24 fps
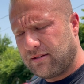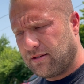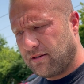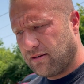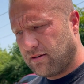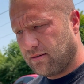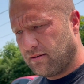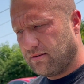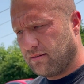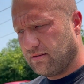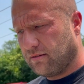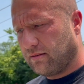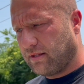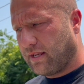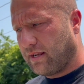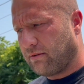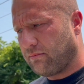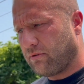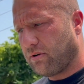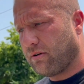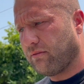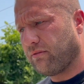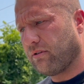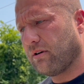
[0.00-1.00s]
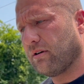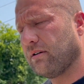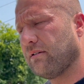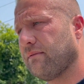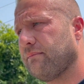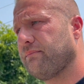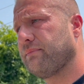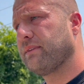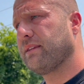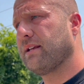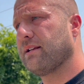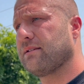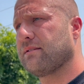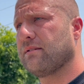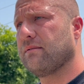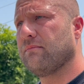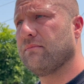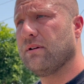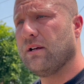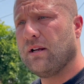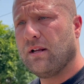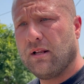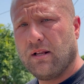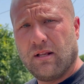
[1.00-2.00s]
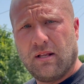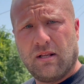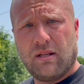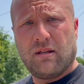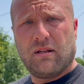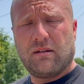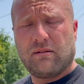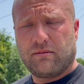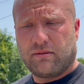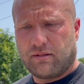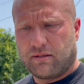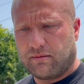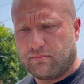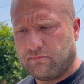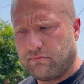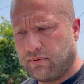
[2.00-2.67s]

You know, Land Rover, they're